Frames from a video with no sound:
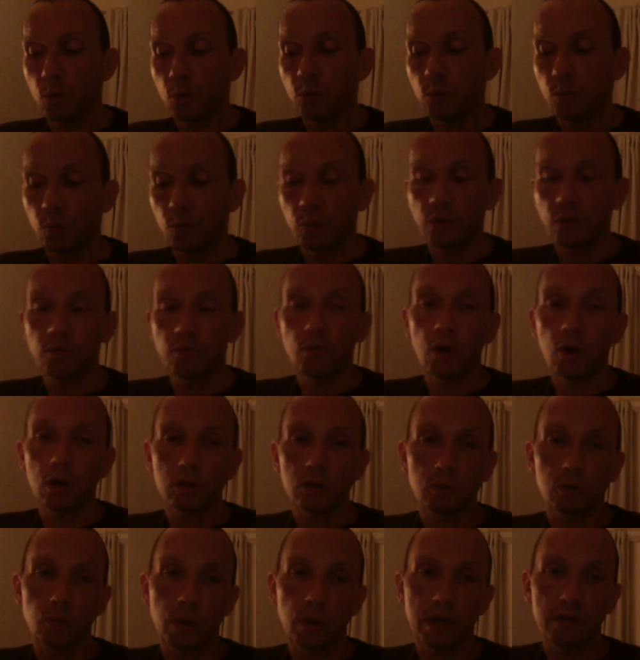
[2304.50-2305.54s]
we've
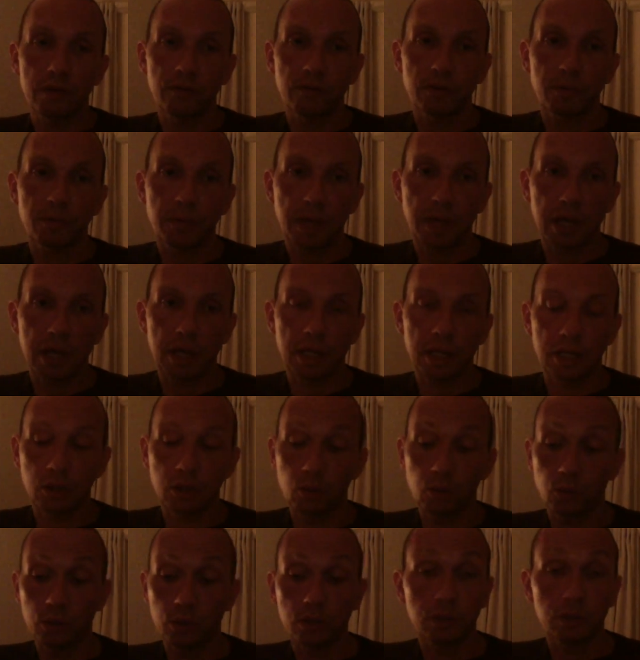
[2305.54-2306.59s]
walked away from that in
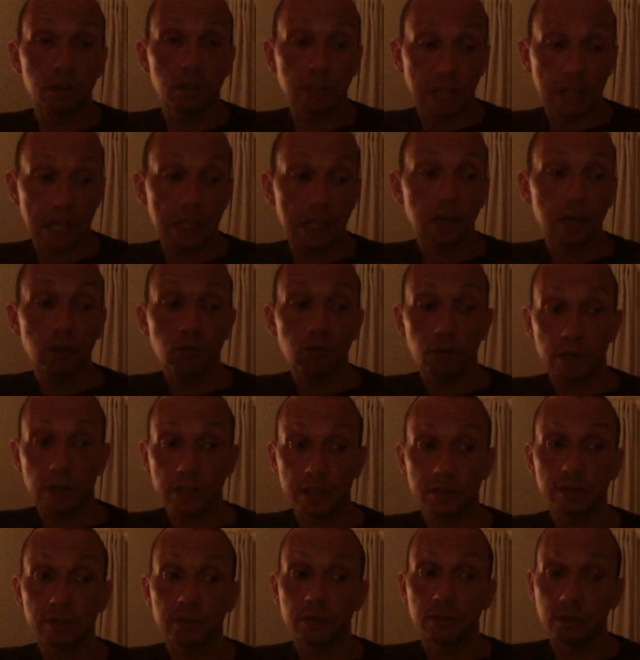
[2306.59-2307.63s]
order to take a
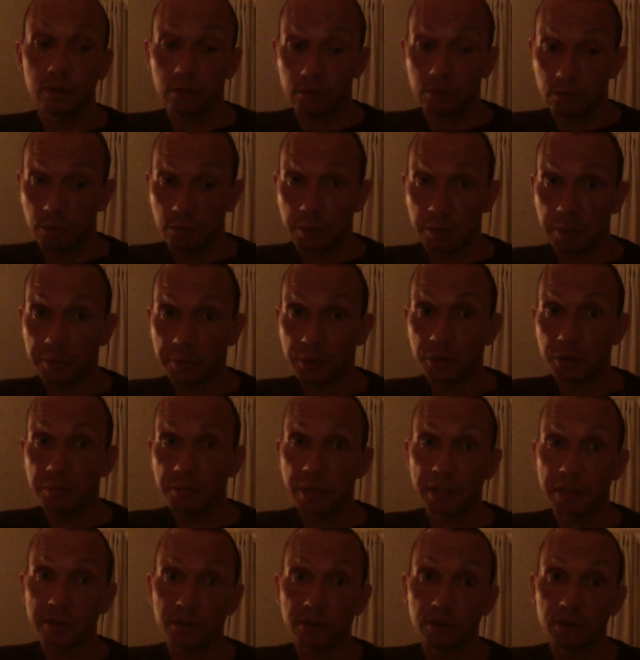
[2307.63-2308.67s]
risk. Remember the
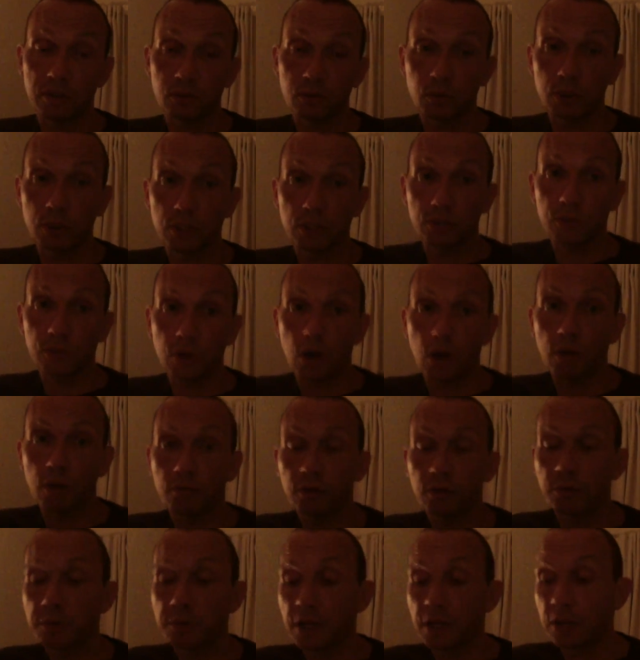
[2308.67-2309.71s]
messages we just got
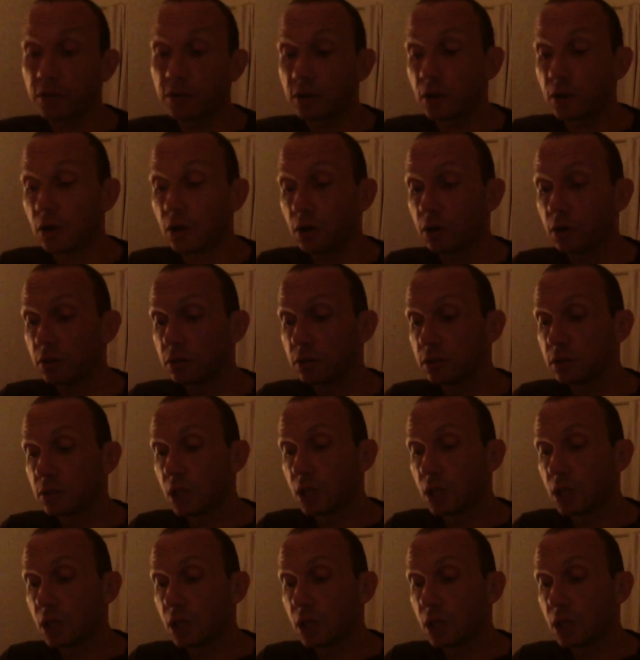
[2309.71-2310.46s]
from the other cards.